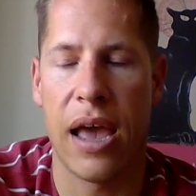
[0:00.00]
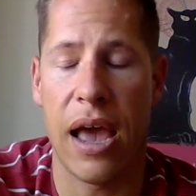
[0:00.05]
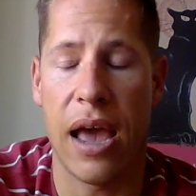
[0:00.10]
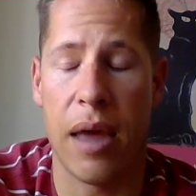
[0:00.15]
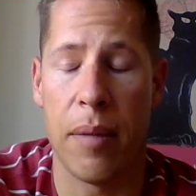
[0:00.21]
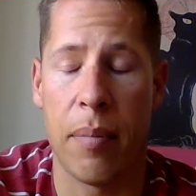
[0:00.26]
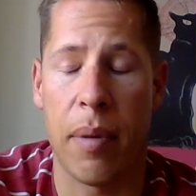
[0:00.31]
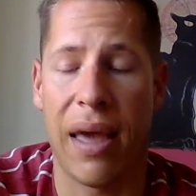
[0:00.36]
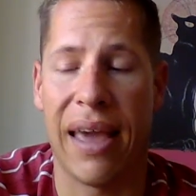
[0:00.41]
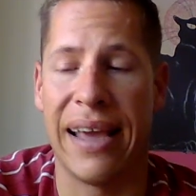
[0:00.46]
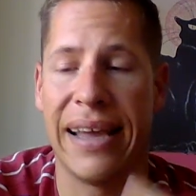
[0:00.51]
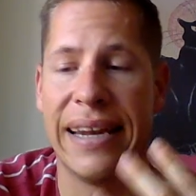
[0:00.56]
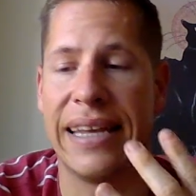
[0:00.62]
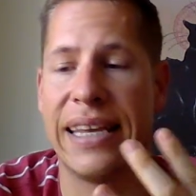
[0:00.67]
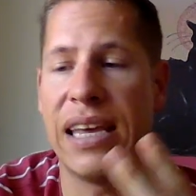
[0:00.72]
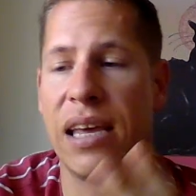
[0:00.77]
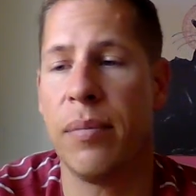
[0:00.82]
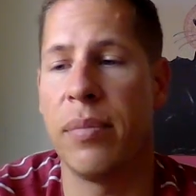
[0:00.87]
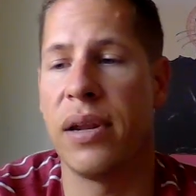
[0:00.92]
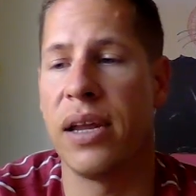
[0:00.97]
And by
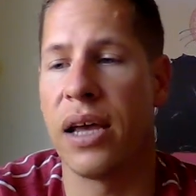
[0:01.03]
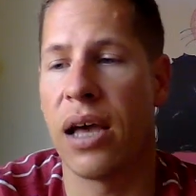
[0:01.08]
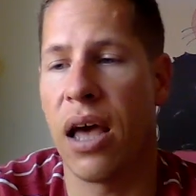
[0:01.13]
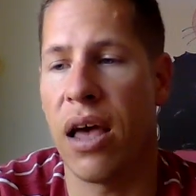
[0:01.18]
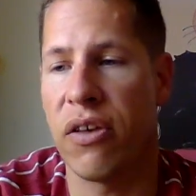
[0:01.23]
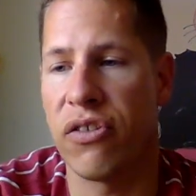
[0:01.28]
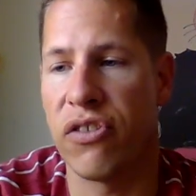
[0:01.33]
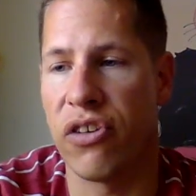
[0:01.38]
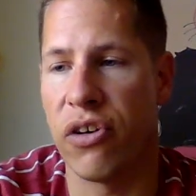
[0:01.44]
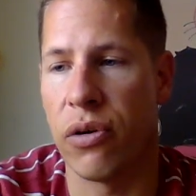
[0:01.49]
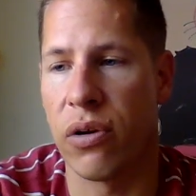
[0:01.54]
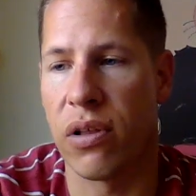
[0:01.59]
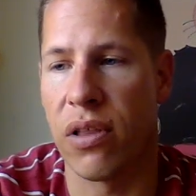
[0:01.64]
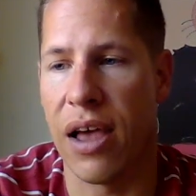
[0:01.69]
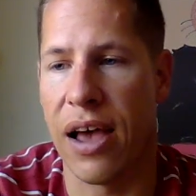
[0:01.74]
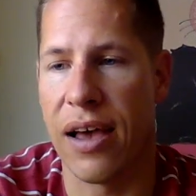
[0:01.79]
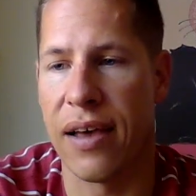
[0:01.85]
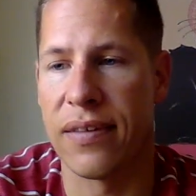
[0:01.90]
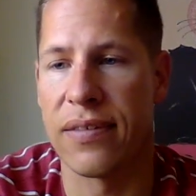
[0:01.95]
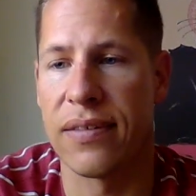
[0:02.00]
inhibiting
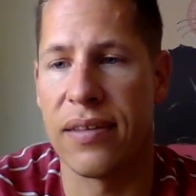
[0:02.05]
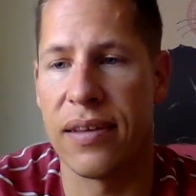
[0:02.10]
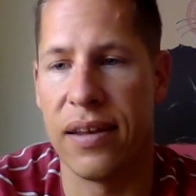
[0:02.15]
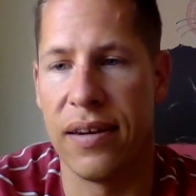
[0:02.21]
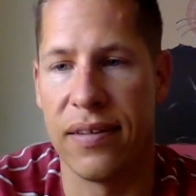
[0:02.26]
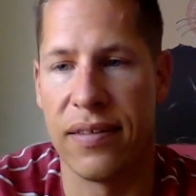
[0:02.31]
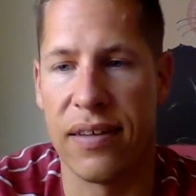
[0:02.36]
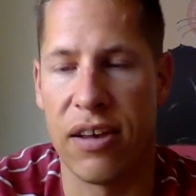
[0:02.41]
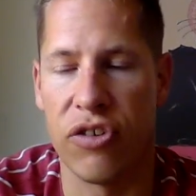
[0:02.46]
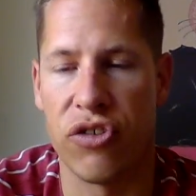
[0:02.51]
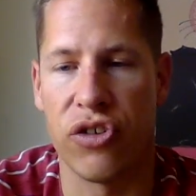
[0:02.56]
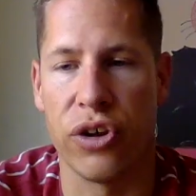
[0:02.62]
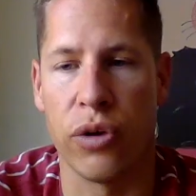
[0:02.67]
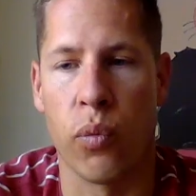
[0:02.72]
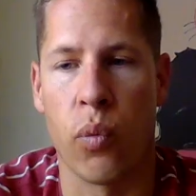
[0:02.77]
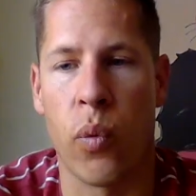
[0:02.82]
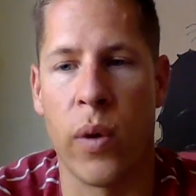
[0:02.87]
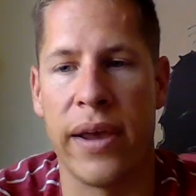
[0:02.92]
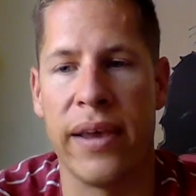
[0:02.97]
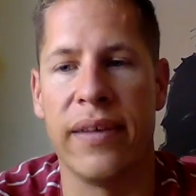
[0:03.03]
osteoclast, it essentially
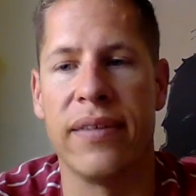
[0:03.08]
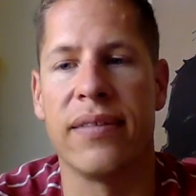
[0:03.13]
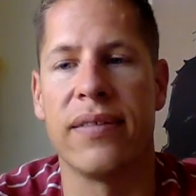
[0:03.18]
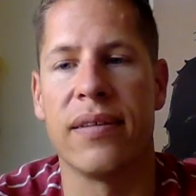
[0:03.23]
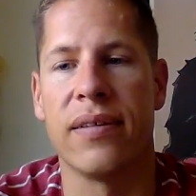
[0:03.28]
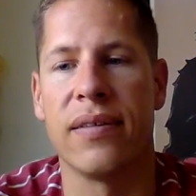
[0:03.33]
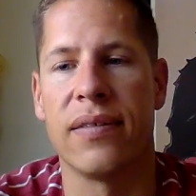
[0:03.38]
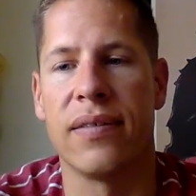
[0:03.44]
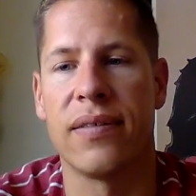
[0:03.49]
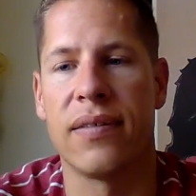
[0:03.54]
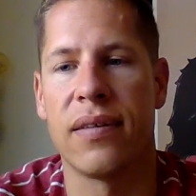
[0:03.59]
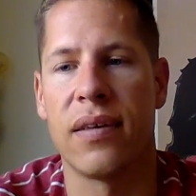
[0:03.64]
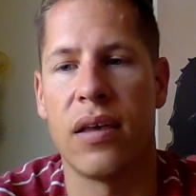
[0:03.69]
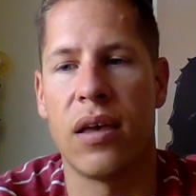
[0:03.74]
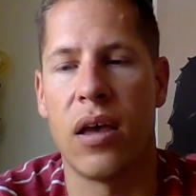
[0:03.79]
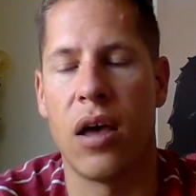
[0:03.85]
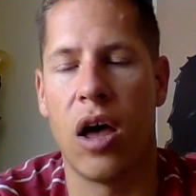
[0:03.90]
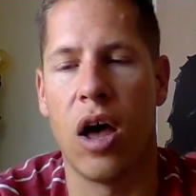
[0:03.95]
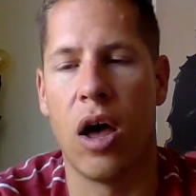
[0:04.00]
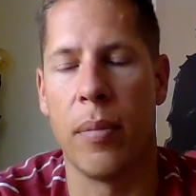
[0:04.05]
raises,
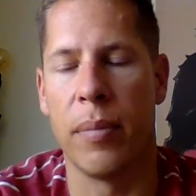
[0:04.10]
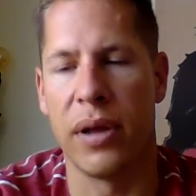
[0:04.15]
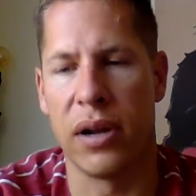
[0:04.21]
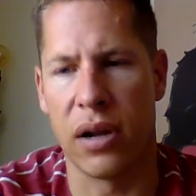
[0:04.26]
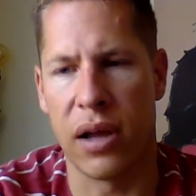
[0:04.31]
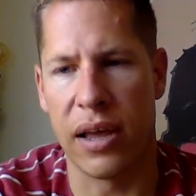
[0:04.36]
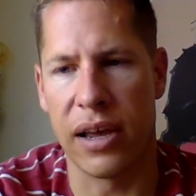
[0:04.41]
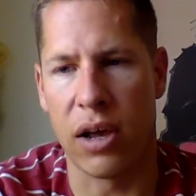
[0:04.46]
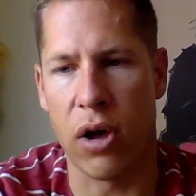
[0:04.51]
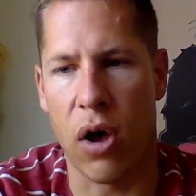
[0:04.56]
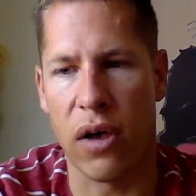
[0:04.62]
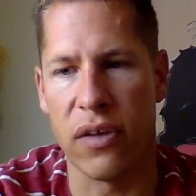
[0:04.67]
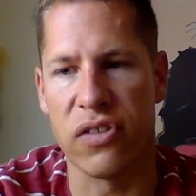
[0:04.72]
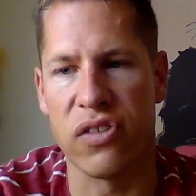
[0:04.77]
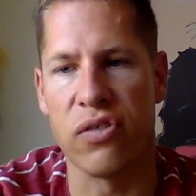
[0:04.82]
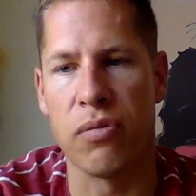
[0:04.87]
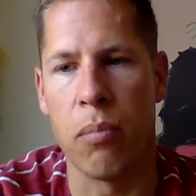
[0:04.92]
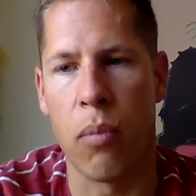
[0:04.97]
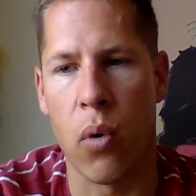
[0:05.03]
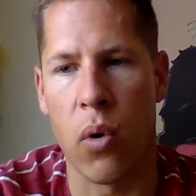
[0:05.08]
it
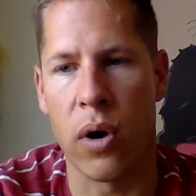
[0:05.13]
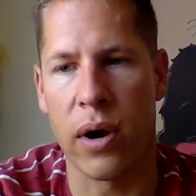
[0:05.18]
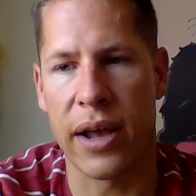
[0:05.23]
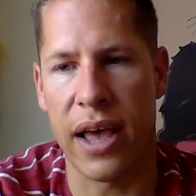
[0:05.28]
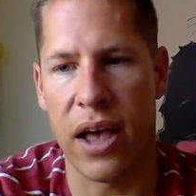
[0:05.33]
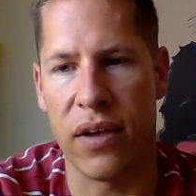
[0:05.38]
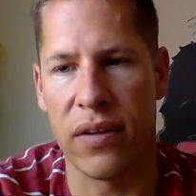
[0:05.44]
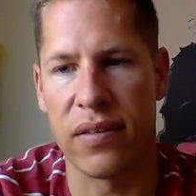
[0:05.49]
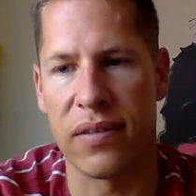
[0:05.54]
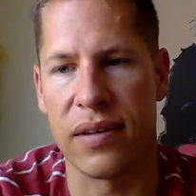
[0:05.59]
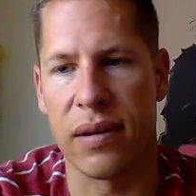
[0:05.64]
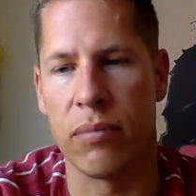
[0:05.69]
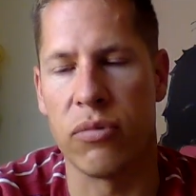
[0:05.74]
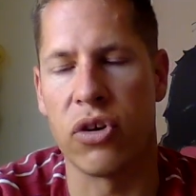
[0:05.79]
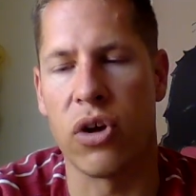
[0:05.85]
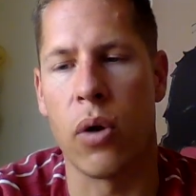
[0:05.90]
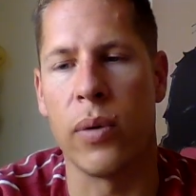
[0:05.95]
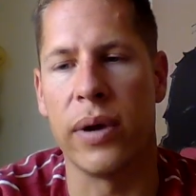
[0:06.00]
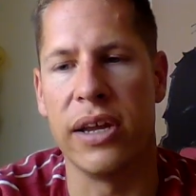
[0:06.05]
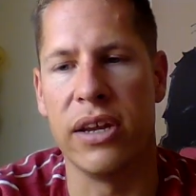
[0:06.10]
causes more calcium to
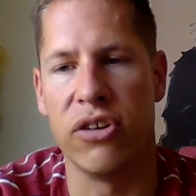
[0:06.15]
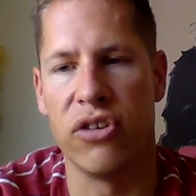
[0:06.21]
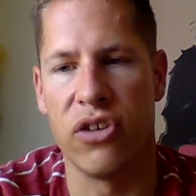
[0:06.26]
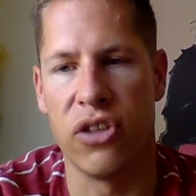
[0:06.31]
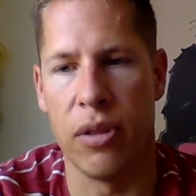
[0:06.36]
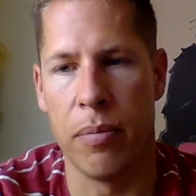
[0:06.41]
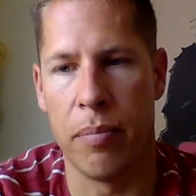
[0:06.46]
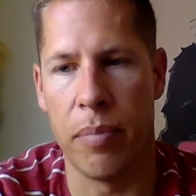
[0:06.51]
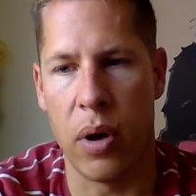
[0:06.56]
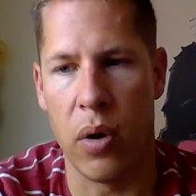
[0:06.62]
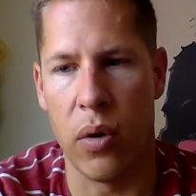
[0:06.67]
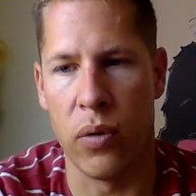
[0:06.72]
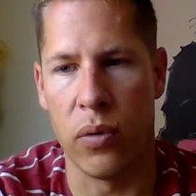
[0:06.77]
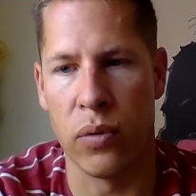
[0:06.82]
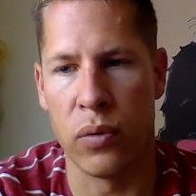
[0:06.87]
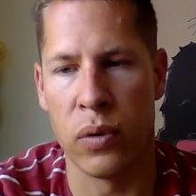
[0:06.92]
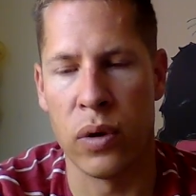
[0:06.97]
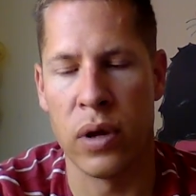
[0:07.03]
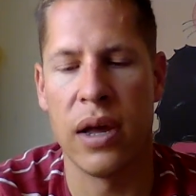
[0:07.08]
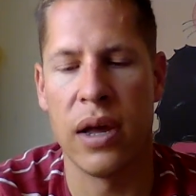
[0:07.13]
go into the
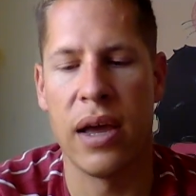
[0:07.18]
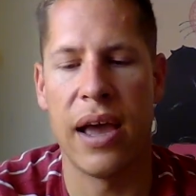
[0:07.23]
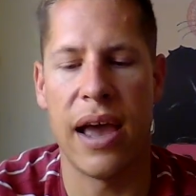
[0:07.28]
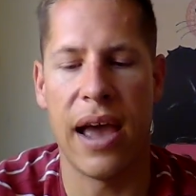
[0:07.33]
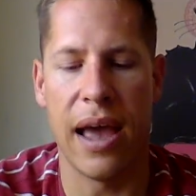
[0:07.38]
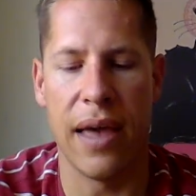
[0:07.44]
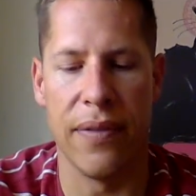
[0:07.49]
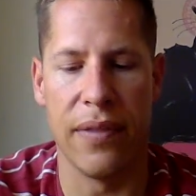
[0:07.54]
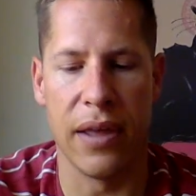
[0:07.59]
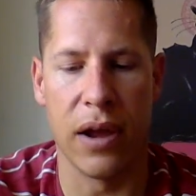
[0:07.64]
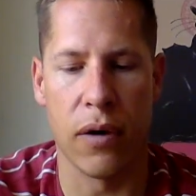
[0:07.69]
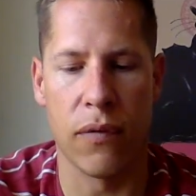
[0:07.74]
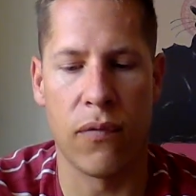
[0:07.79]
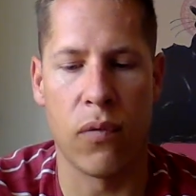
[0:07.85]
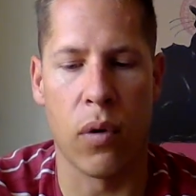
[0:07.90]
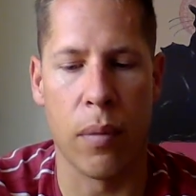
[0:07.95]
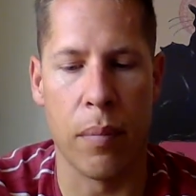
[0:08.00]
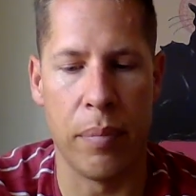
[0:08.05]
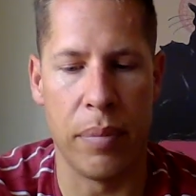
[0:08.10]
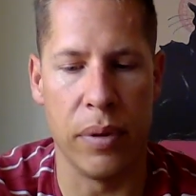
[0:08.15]
bone and
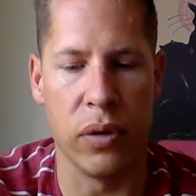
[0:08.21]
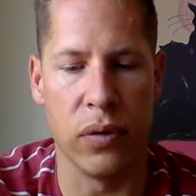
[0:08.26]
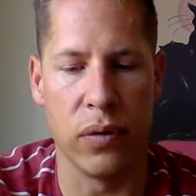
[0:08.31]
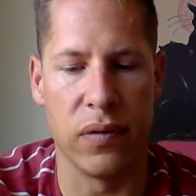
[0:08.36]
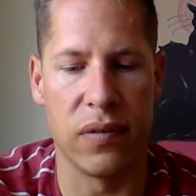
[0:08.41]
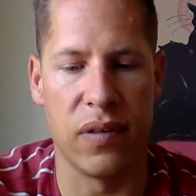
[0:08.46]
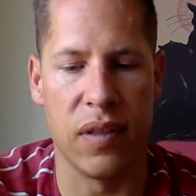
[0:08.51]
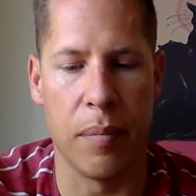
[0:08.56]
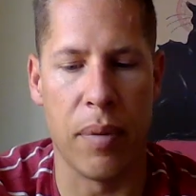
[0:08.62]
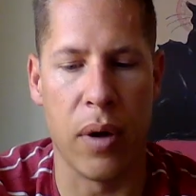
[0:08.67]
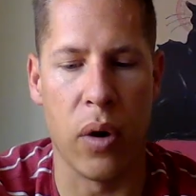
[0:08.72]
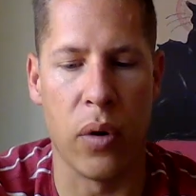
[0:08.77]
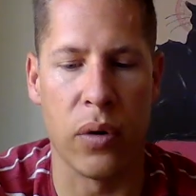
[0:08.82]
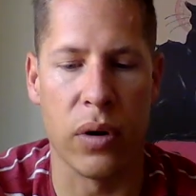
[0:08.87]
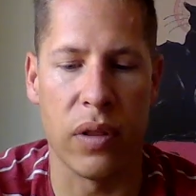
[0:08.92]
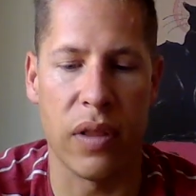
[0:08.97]
therefore builds the bone.